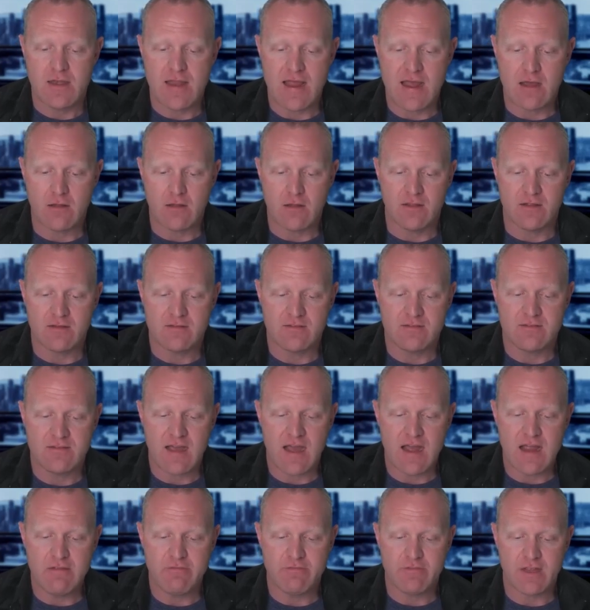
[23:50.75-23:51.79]
Now let's
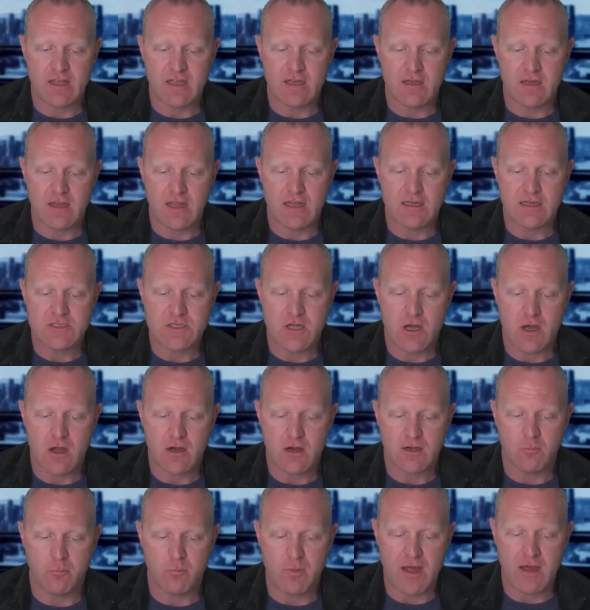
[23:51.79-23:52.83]
dive in and
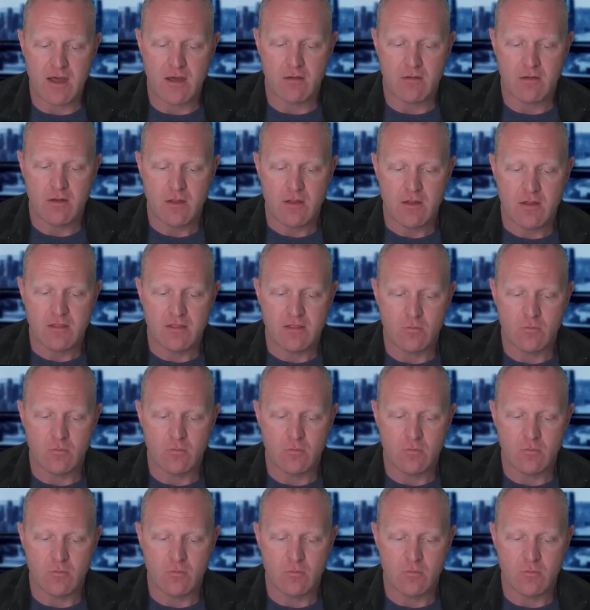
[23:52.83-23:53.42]
talk about